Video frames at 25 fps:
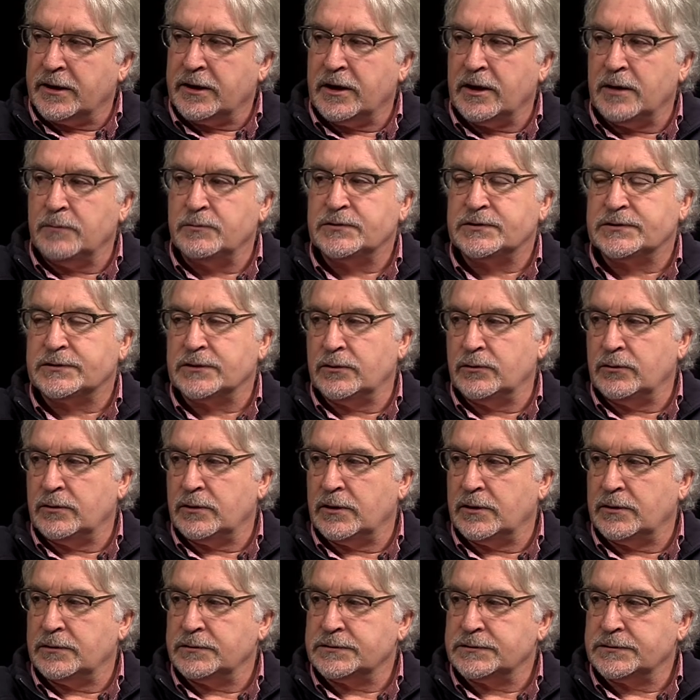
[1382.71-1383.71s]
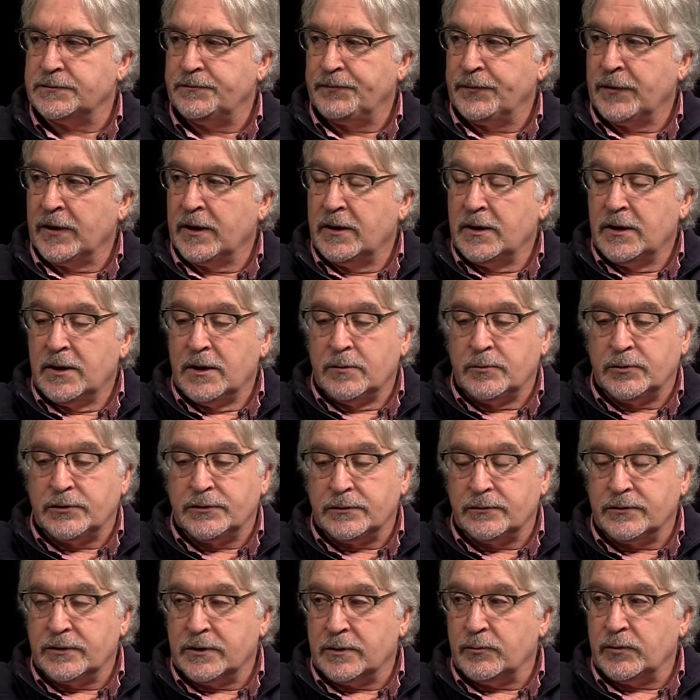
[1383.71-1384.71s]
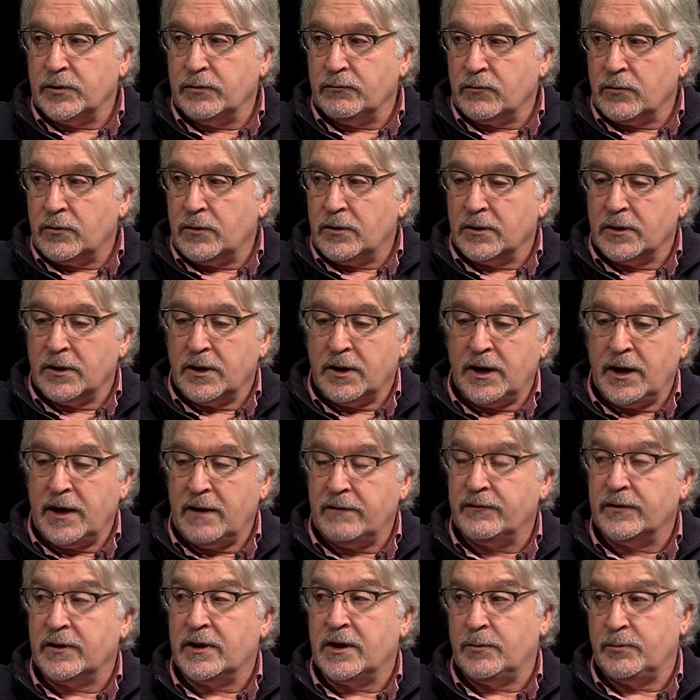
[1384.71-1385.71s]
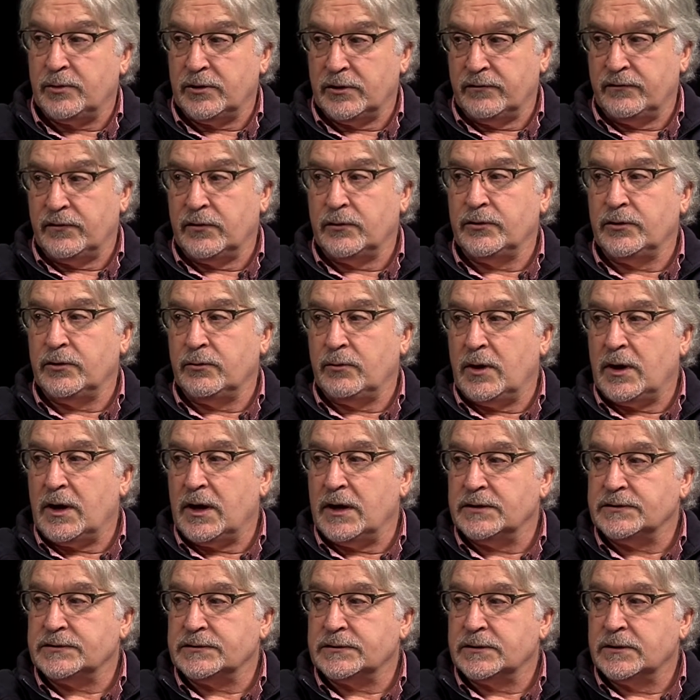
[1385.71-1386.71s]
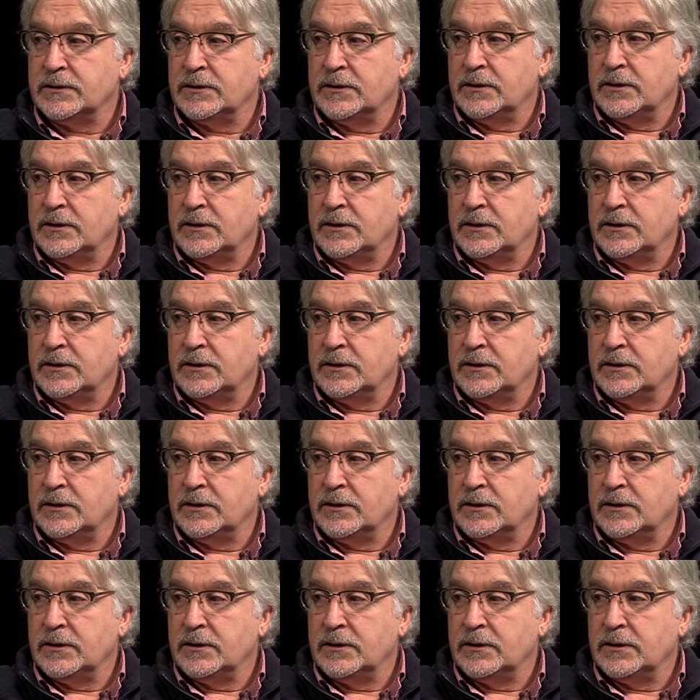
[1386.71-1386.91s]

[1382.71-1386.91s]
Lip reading: came so close. But don't get me wrong, I have a couple of OUIs.